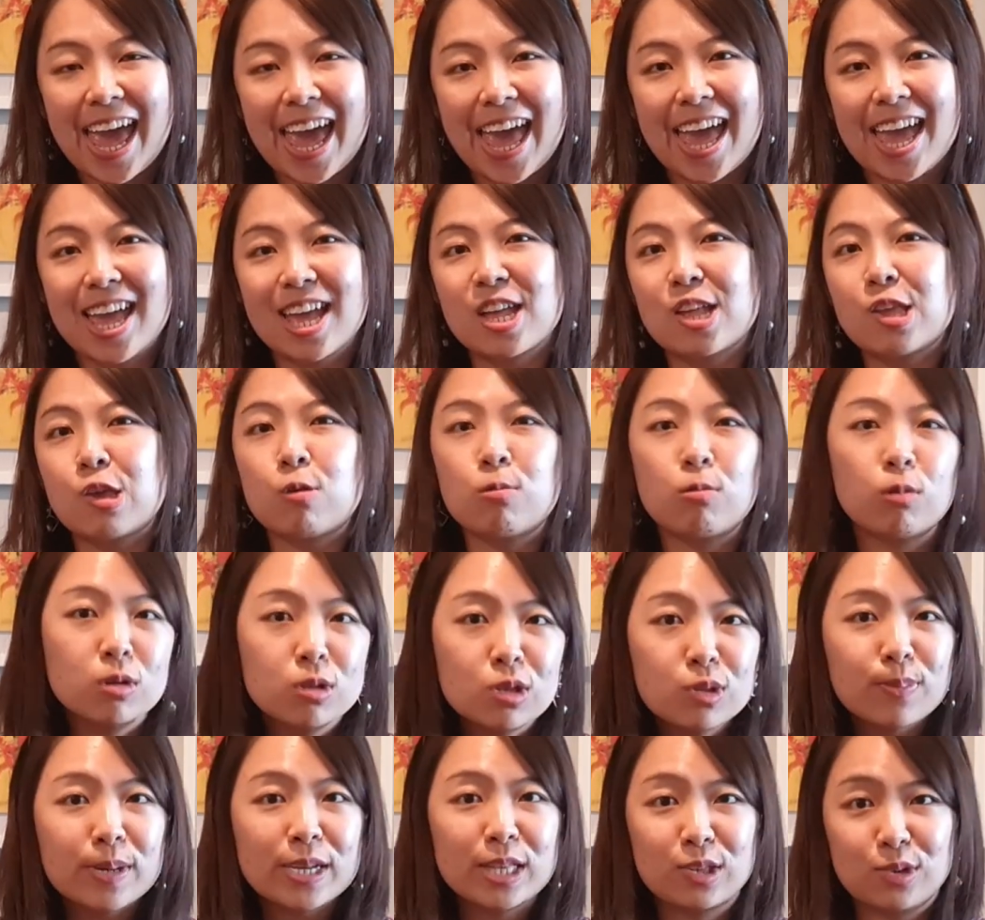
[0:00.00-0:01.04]
and you
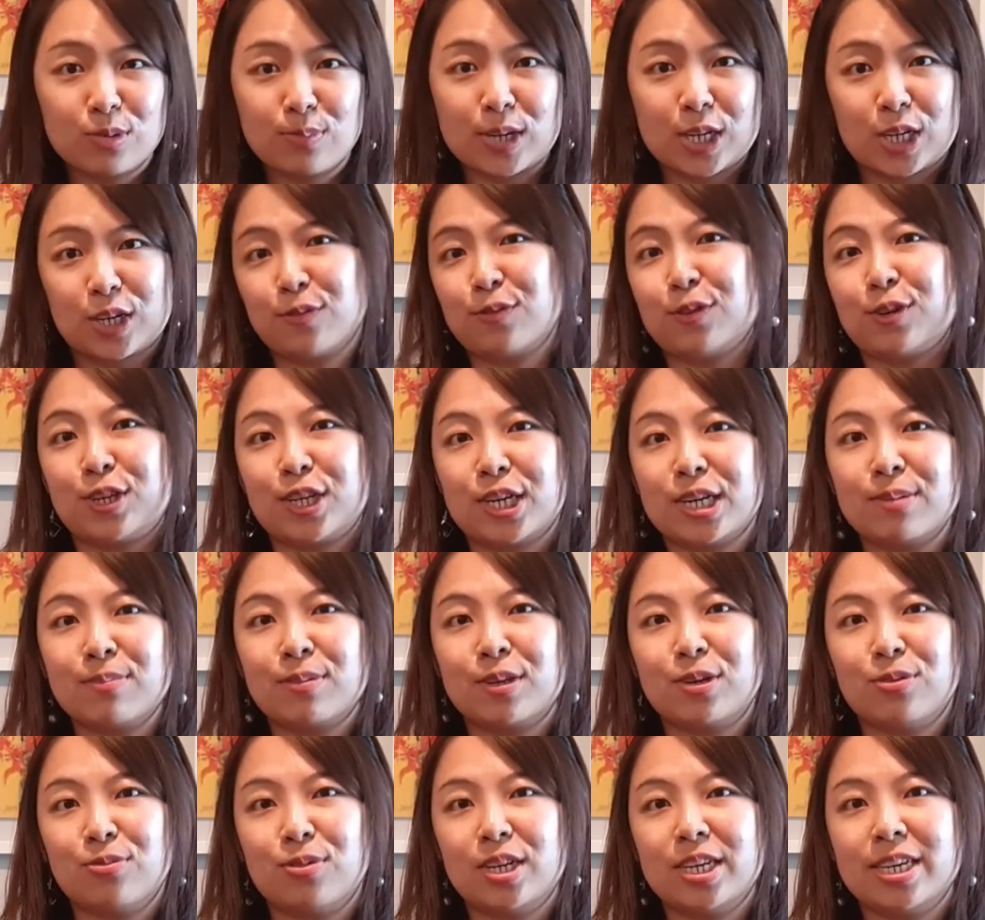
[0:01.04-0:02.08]
won't spend too much of your time
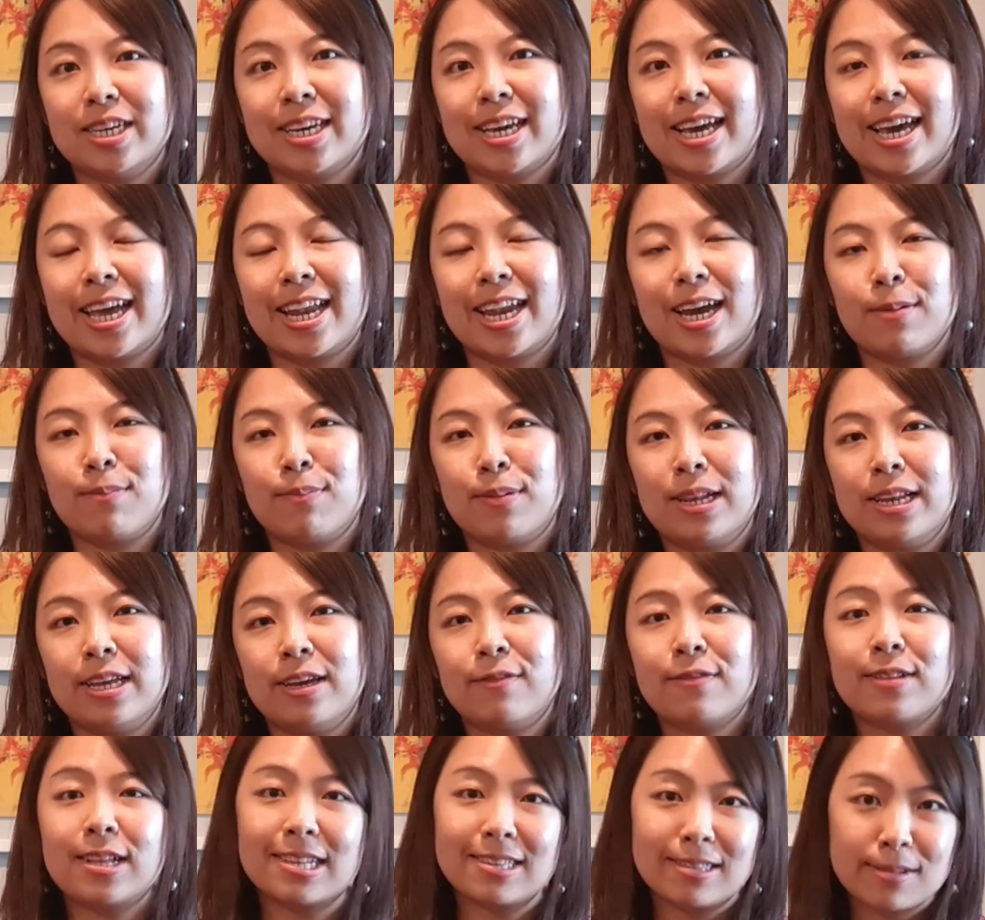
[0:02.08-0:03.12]
queuing, and I
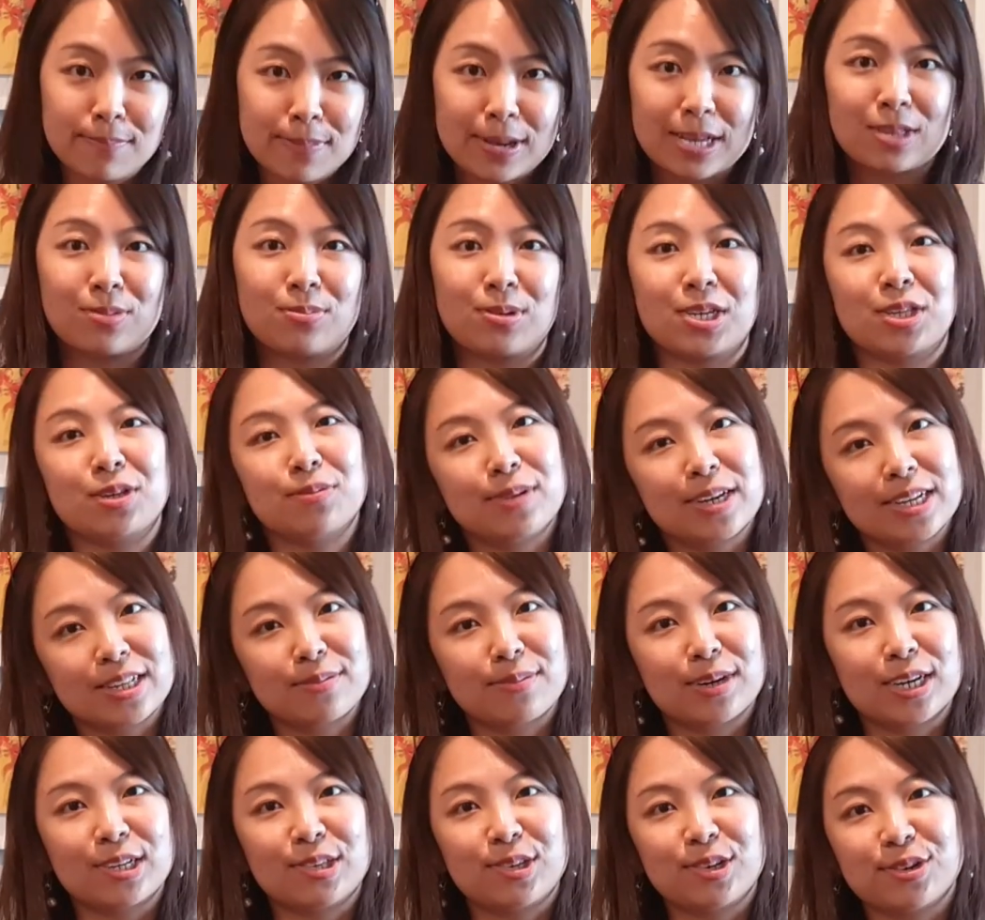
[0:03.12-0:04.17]
believe that's the best way to
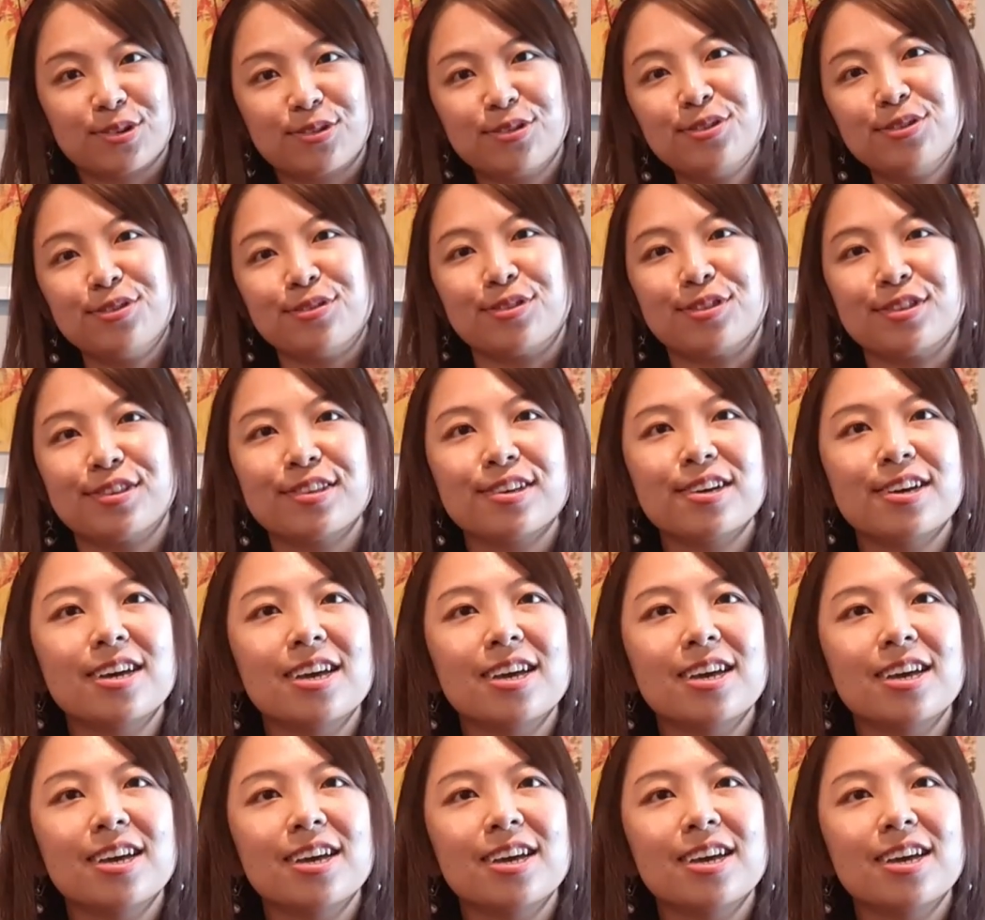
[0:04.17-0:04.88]
maximize your cruise.